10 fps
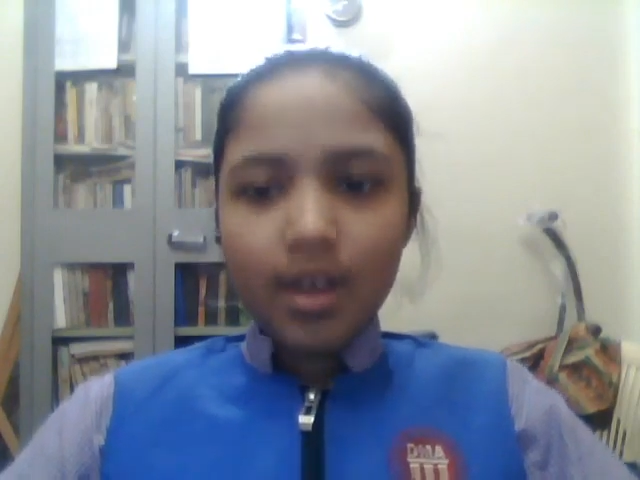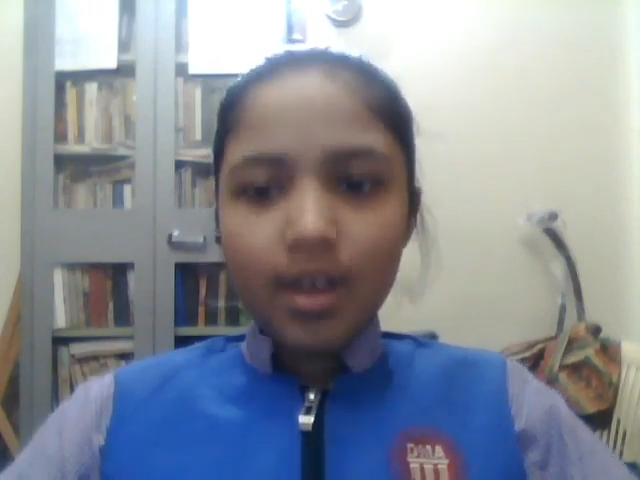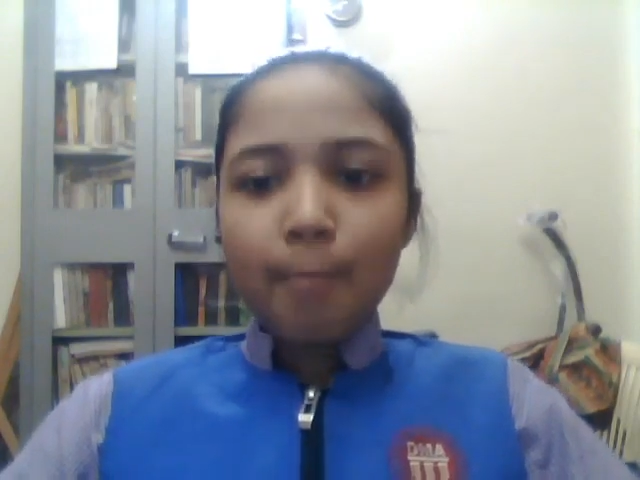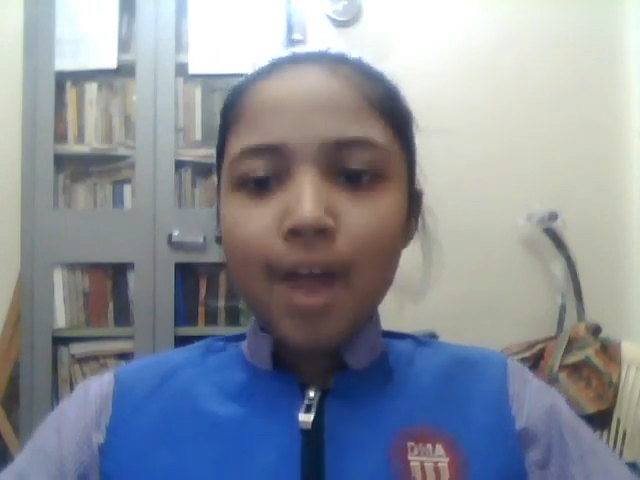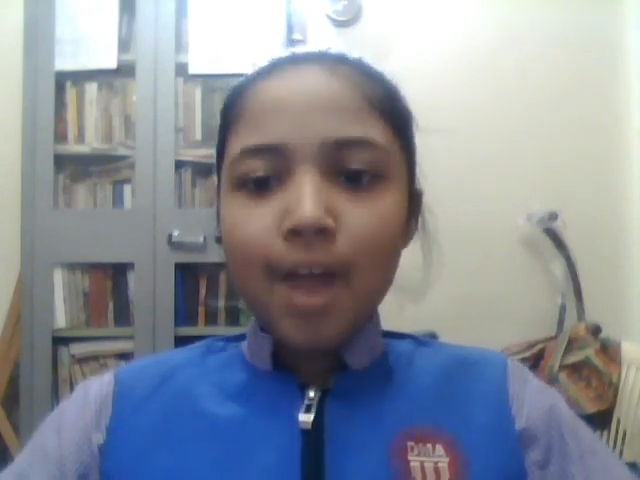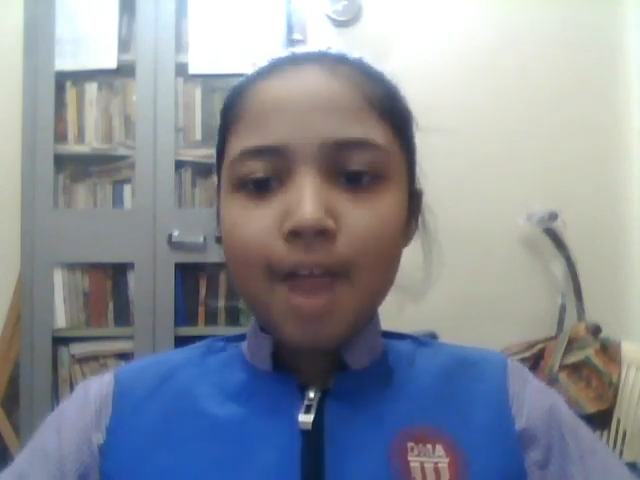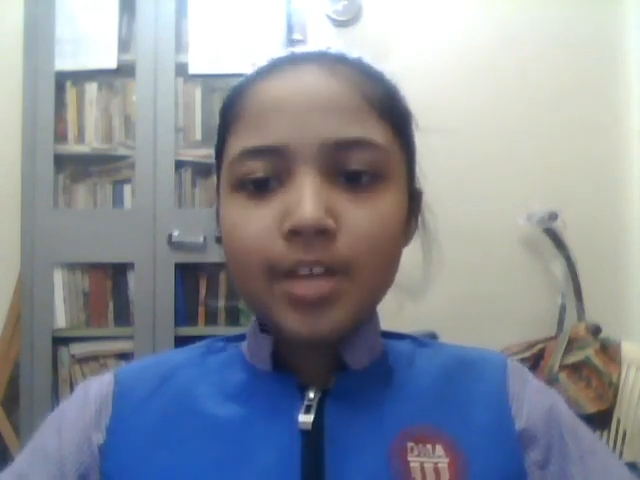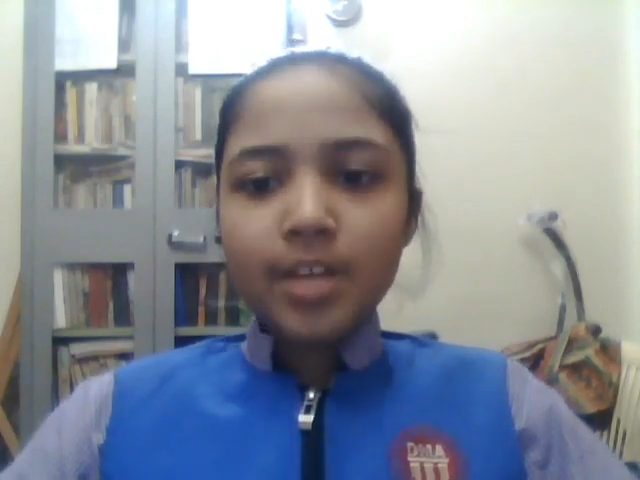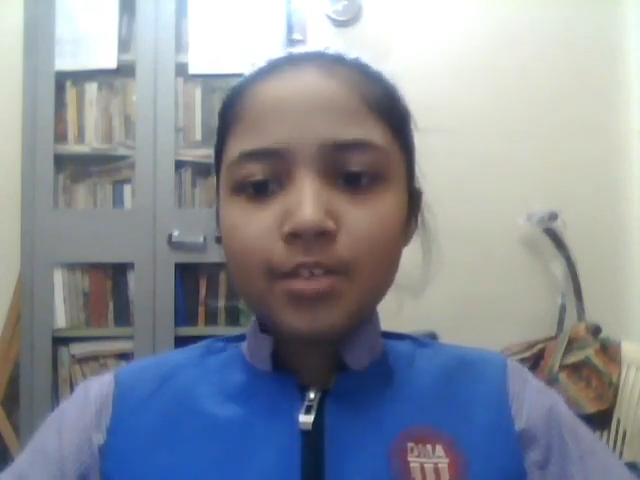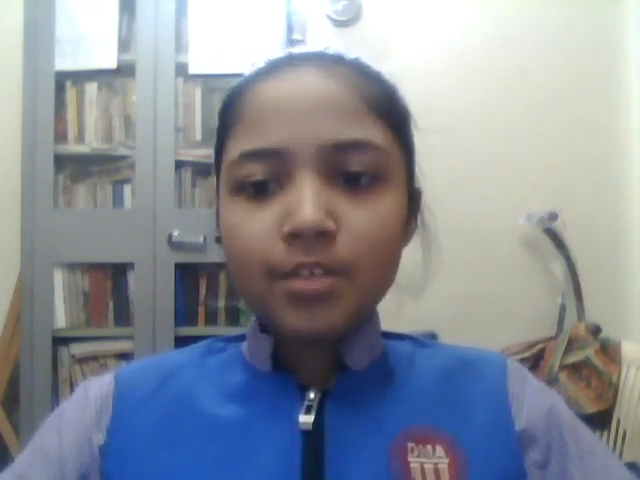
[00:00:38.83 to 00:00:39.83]
Mahamana
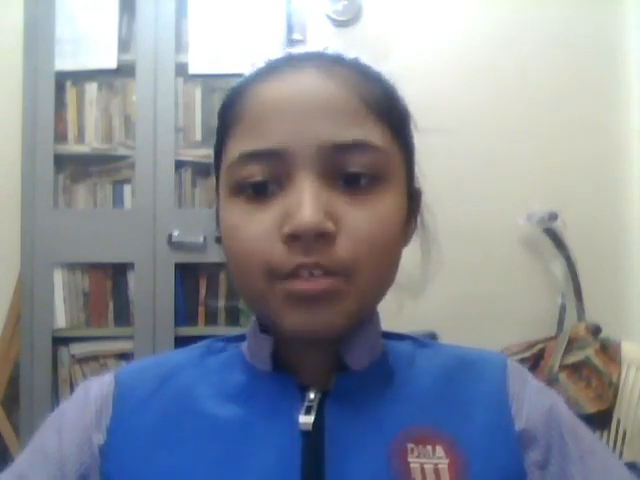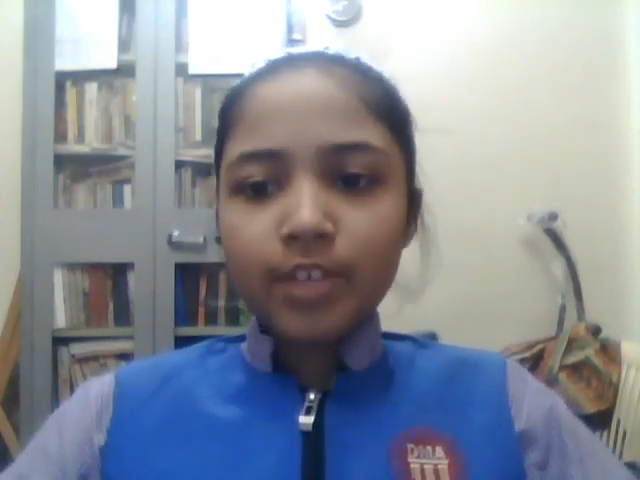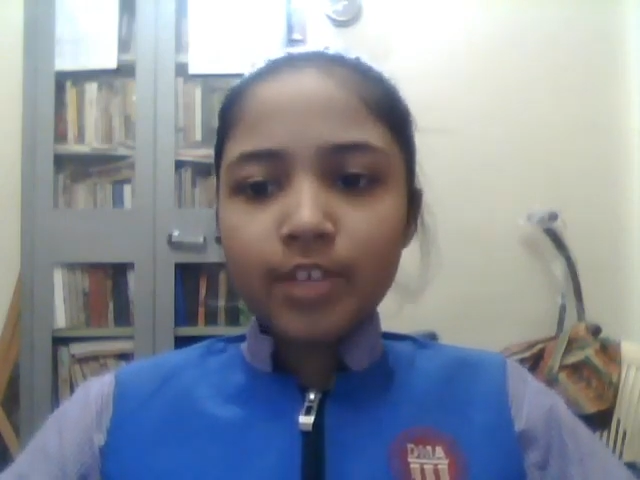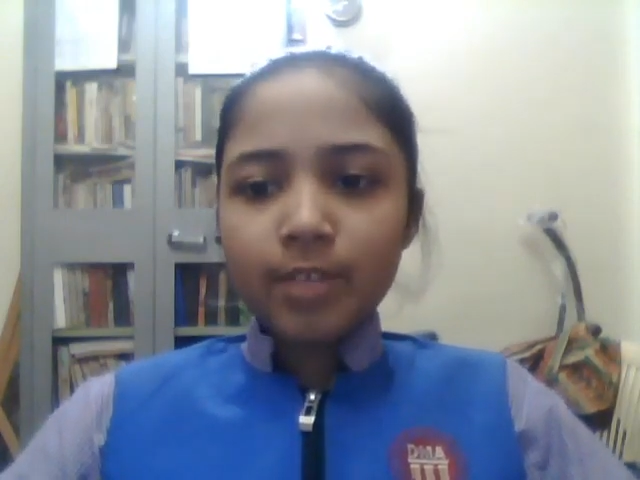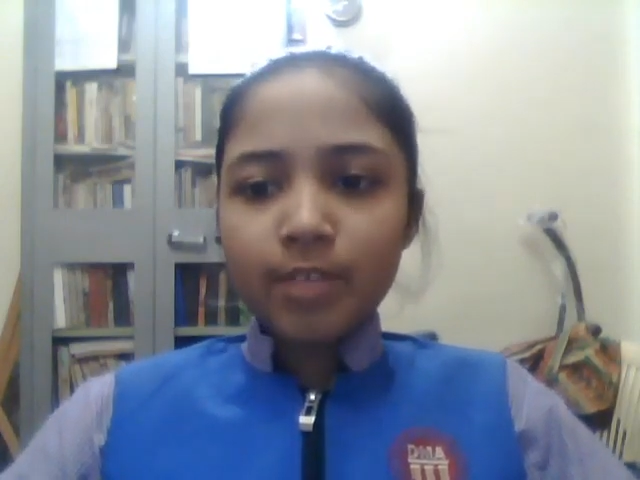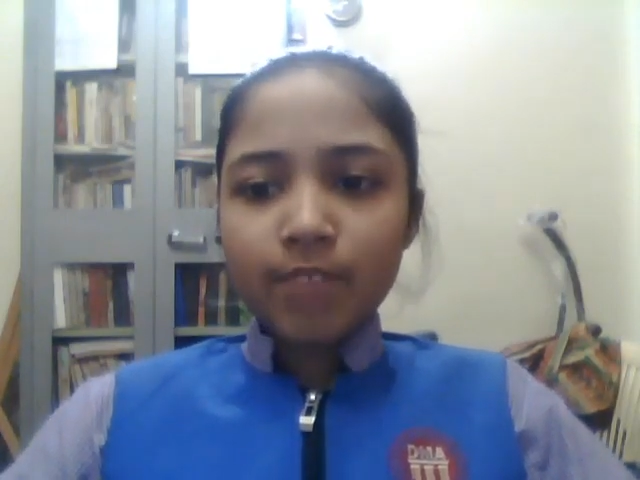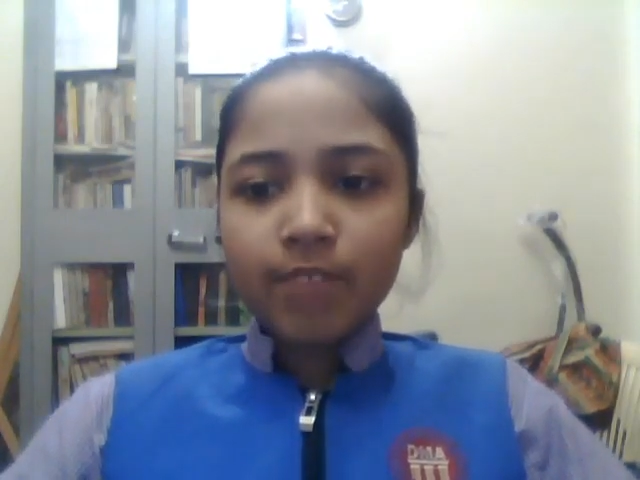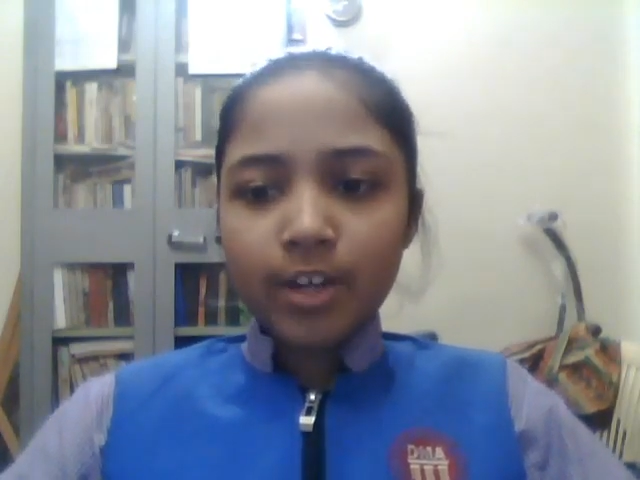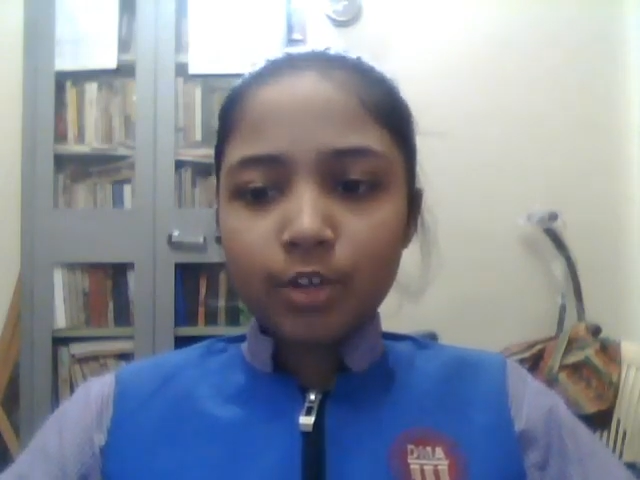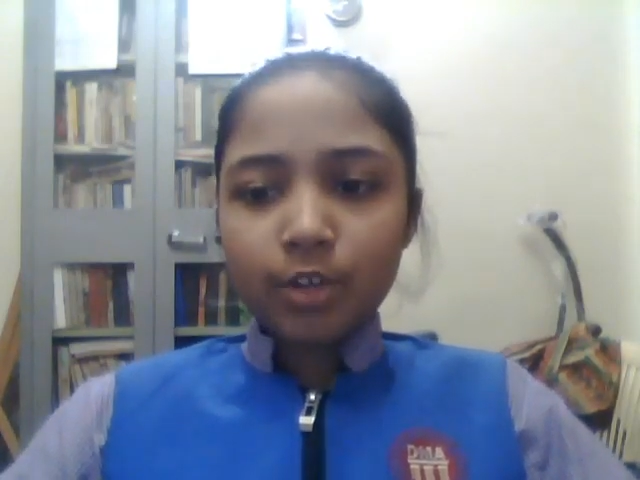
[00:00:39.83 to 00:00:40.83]
was a freedom fighter
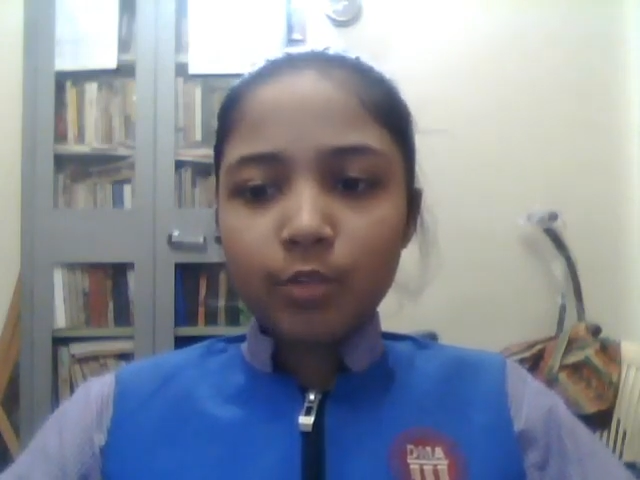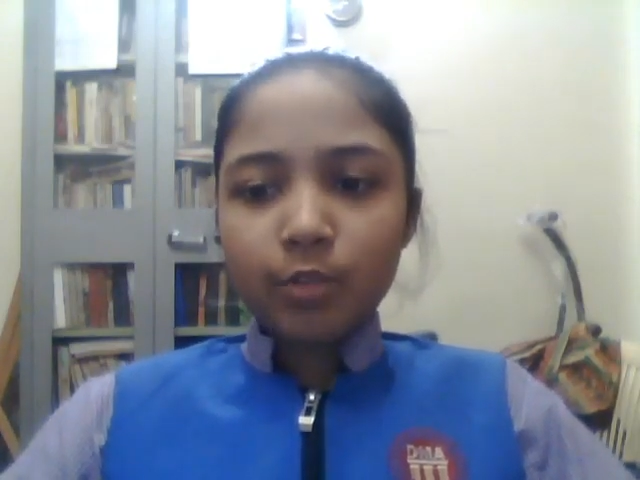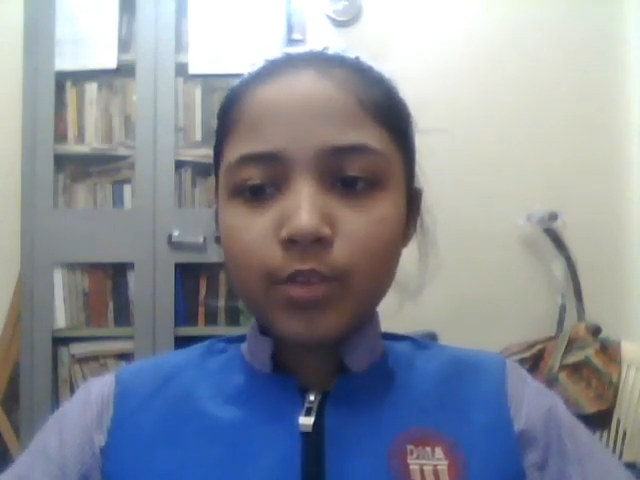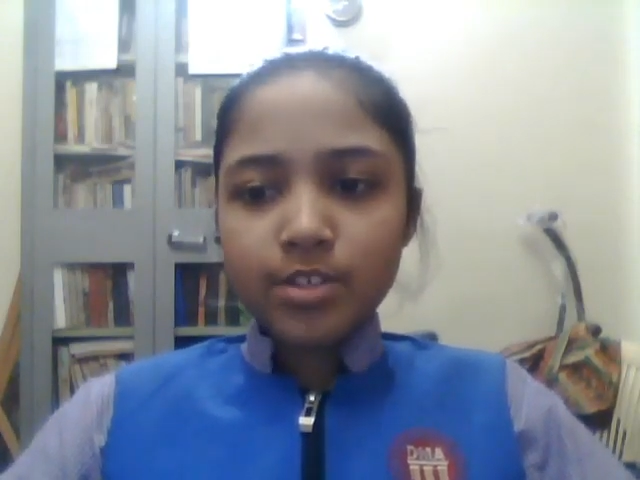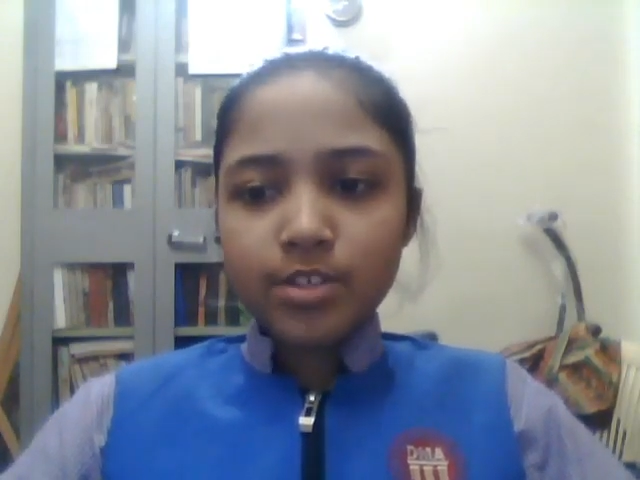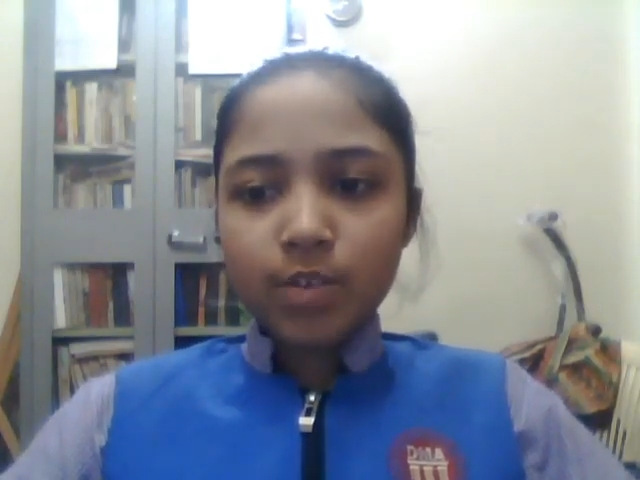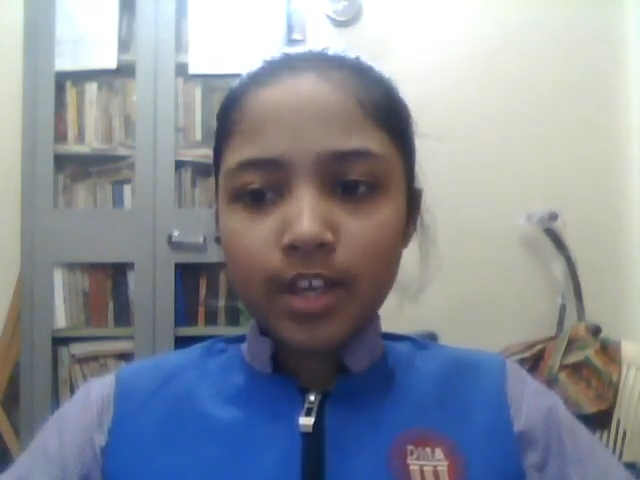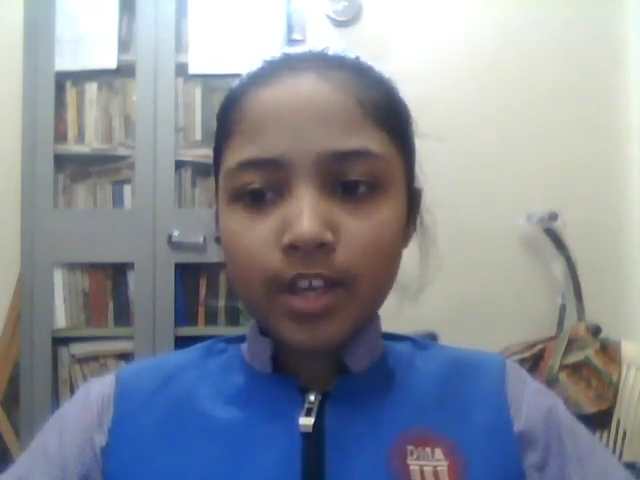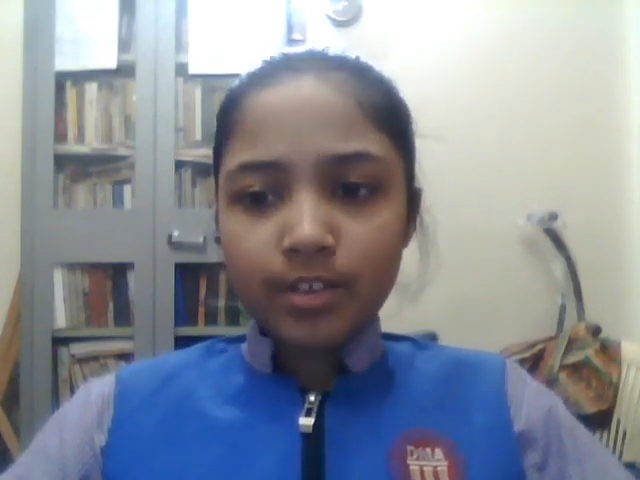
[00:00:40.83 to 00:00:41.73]
of the first rank.